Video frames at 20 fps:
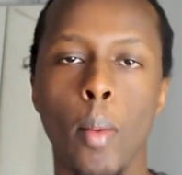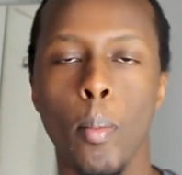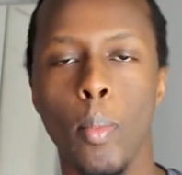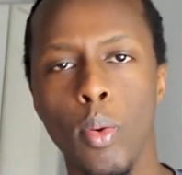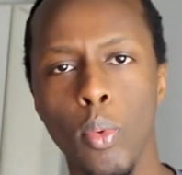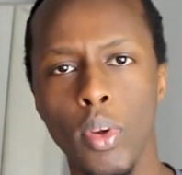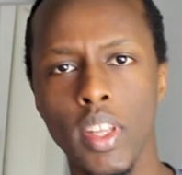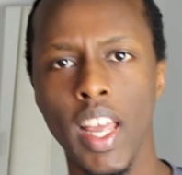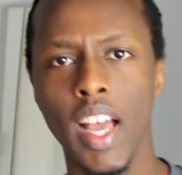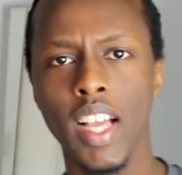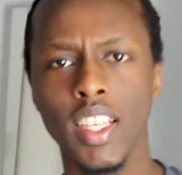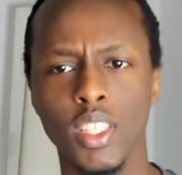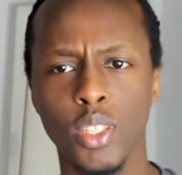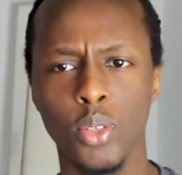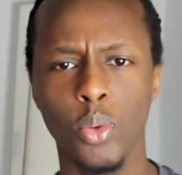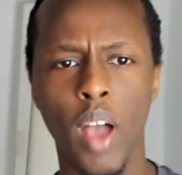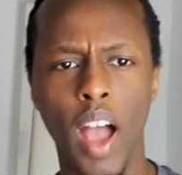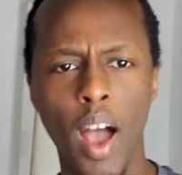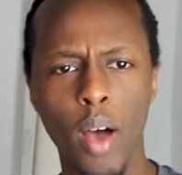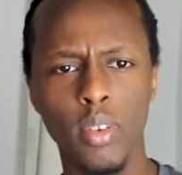But when they ask
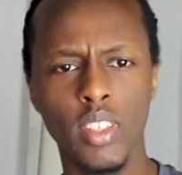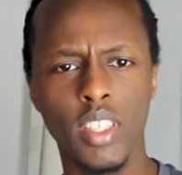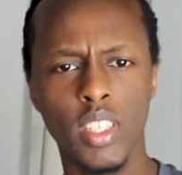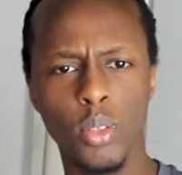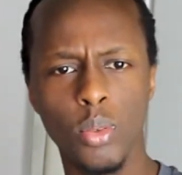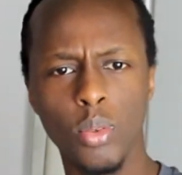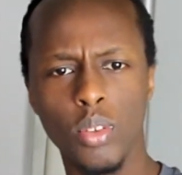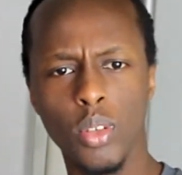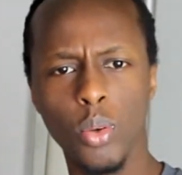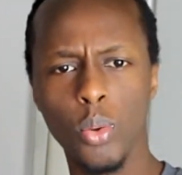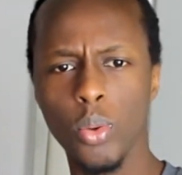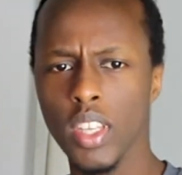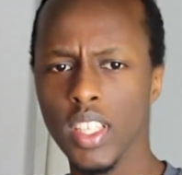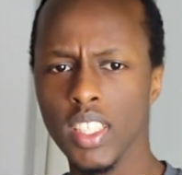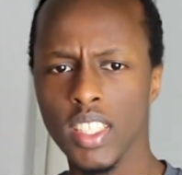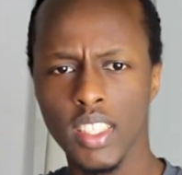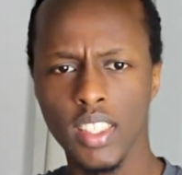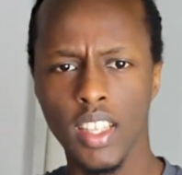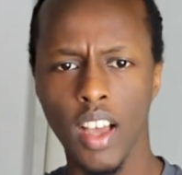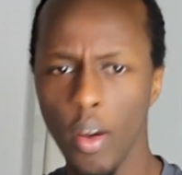you, how do you do
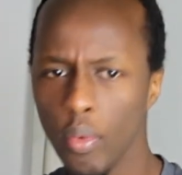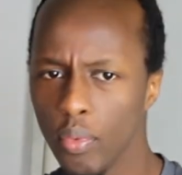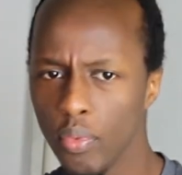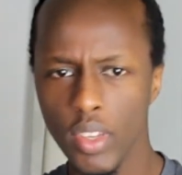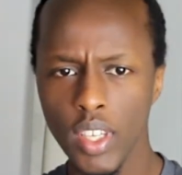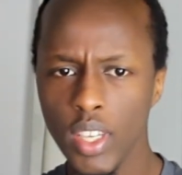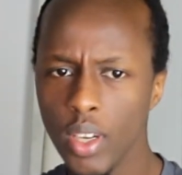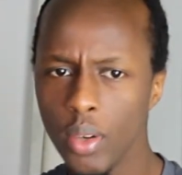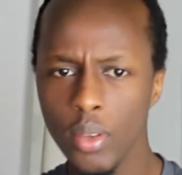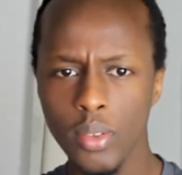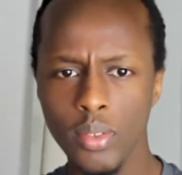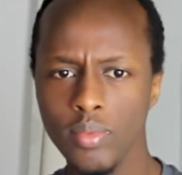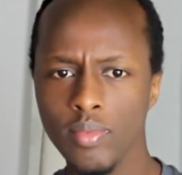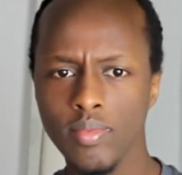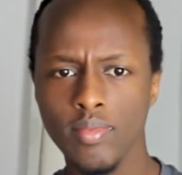this stuff, you know,